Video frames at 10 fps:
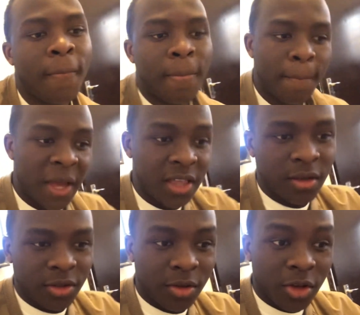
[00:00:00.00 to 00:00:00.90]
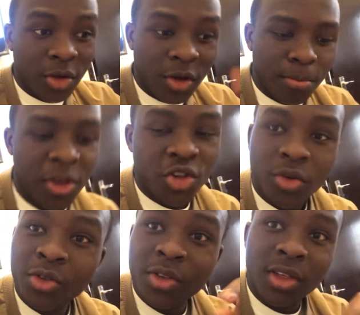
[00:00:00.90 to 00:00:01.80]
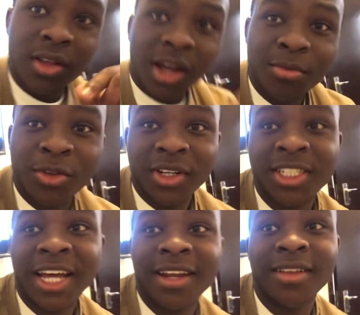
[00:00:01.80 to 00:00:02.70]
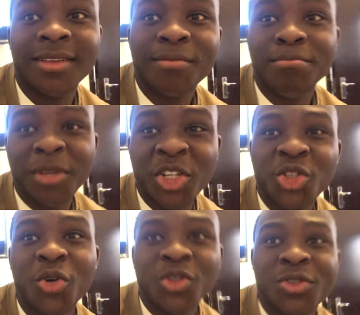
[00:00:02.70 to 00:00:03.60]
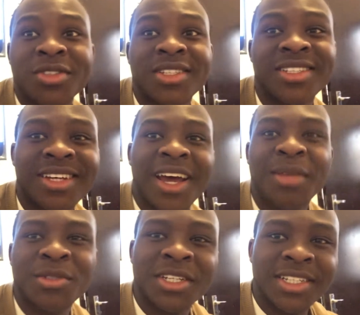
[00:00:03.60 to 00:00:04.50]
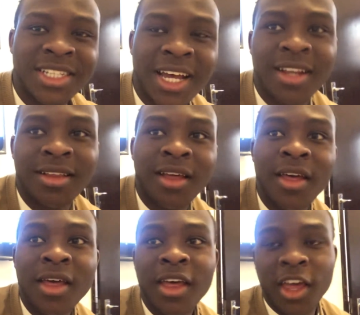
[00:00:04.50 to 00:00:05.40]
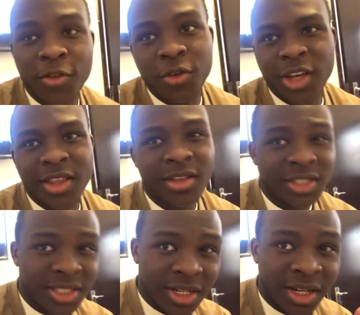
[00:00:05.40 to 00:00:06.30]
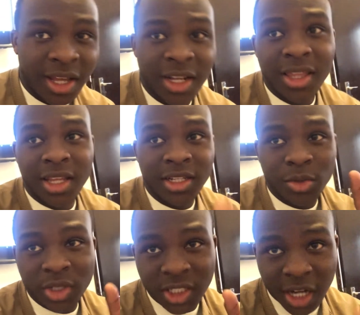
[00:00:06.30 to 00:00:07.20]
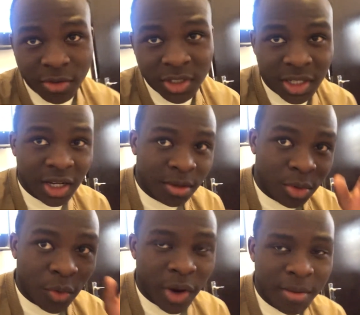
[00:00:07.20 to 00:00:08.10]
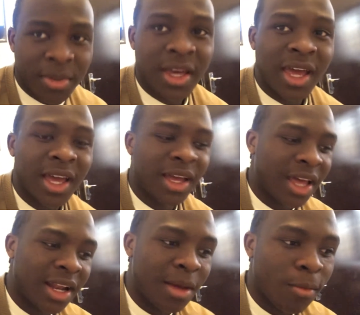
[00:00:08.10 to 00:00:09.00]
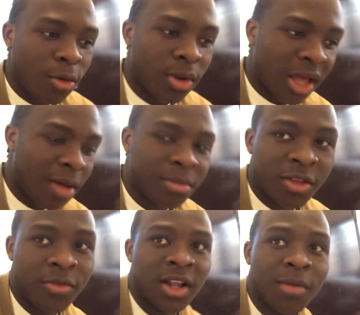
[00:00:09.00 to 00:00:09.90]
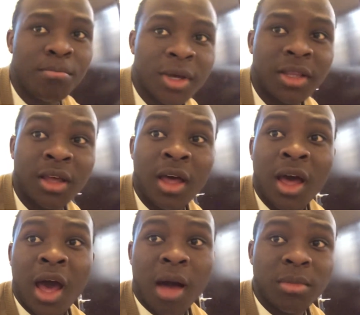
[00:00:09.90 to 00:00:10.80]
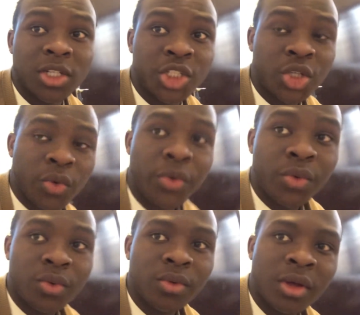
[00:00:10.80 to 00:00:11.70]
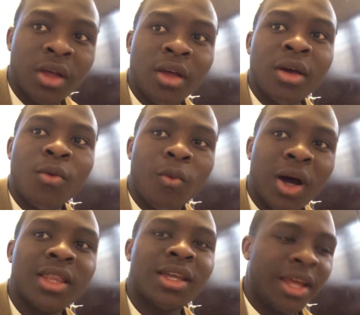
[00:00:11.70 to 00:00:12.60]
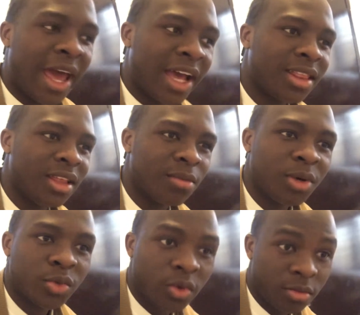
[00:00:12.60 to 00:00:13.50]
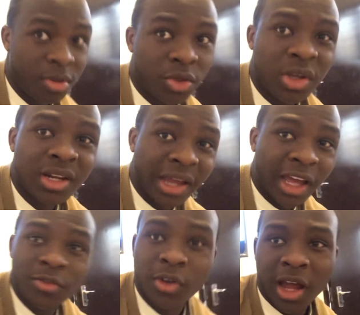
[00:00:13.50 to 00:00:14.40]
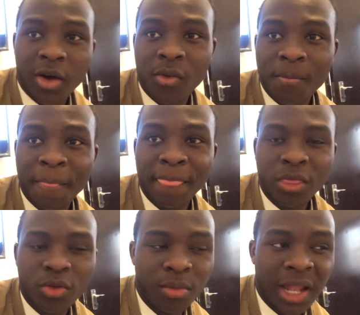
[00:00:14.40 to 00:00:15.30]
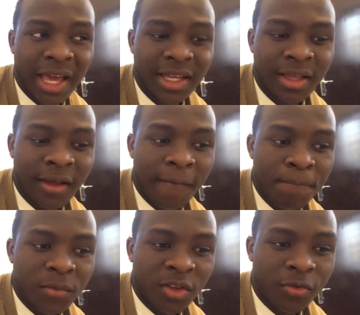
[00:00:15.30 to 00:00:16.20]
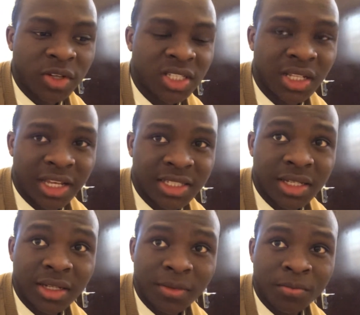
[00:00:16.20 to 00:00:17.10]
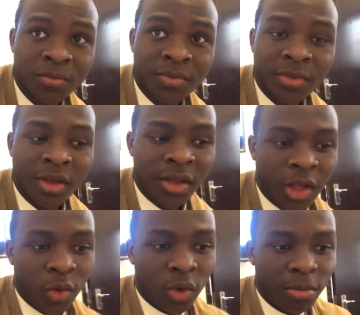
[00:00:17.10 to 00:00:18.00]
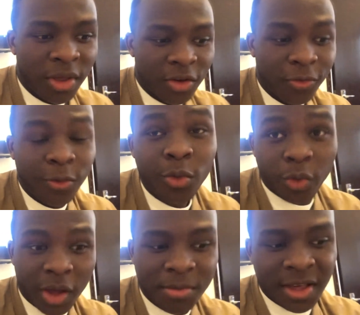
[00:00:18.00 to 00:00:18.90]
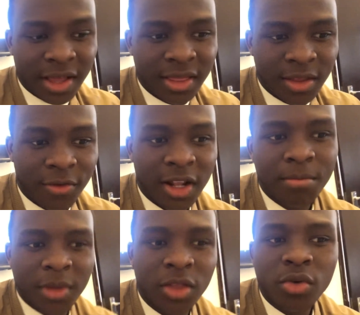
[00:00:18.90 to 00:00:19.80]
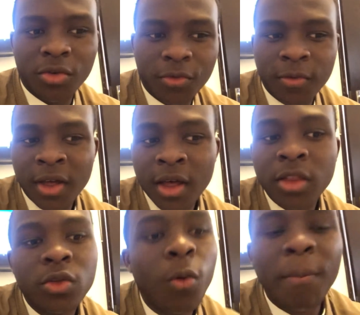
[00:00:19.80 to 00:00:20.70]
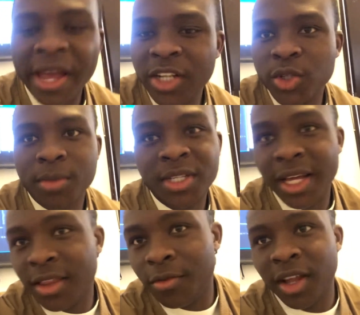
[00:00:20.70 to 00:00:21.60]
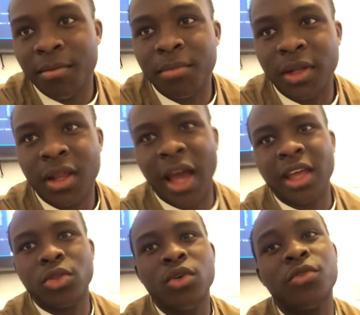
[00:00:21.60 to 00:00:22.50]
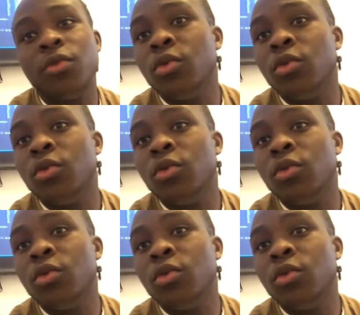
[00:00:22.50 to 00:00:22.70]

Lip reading: be sure to subscribe to the channel. Be sure to subscribe to the channel if you're interested in anything with JavaScript, web tech, and mobile app development. I'm going to show you what React is, but we won't be doing React for now. It like the first lesson will be a full website development, or a two-page website development. I can do a full